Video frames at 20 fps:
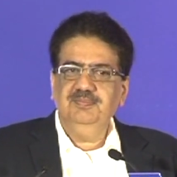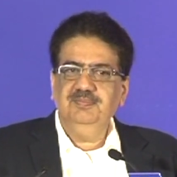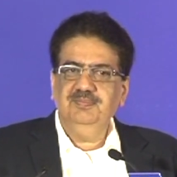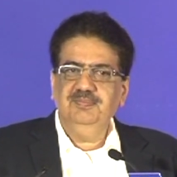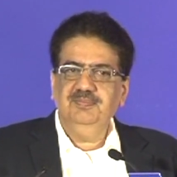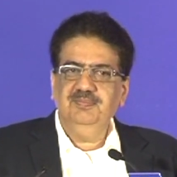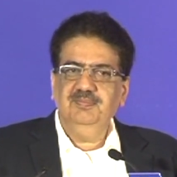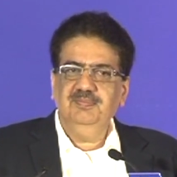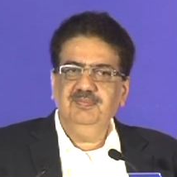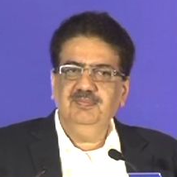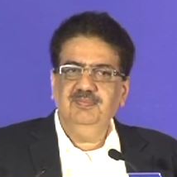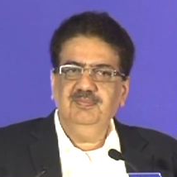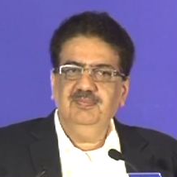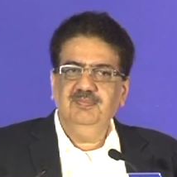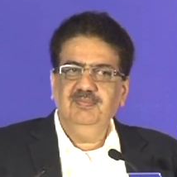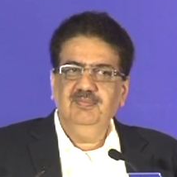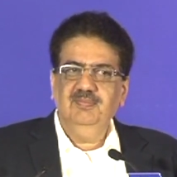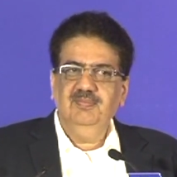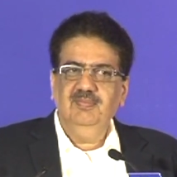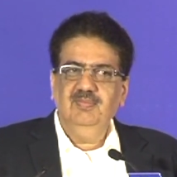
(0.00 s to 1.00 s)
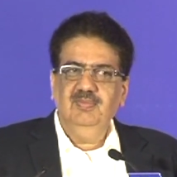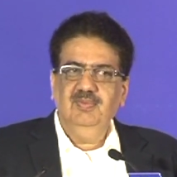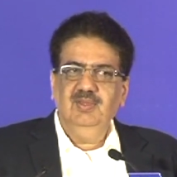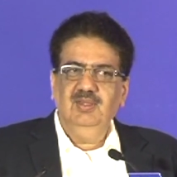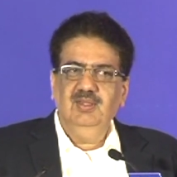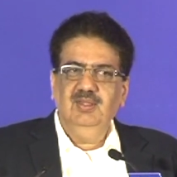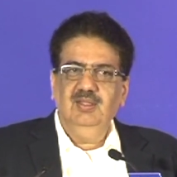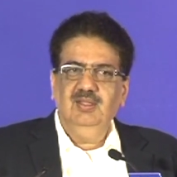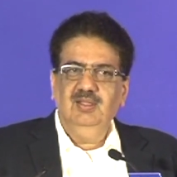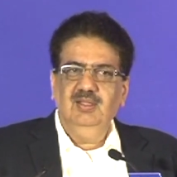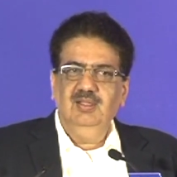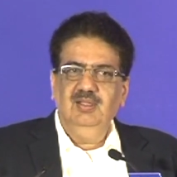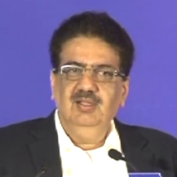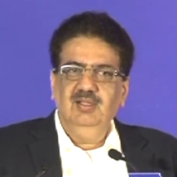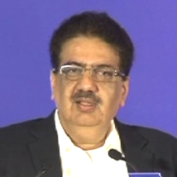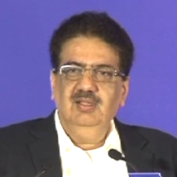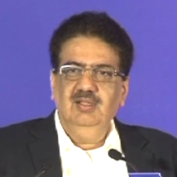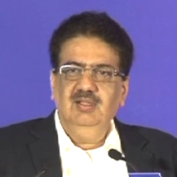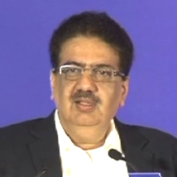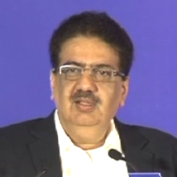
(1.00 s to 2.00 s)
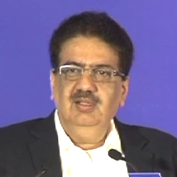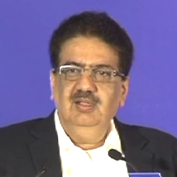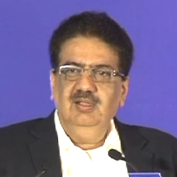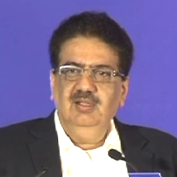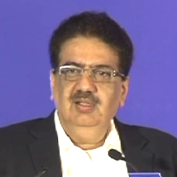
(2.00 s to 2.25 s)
(no one is talking)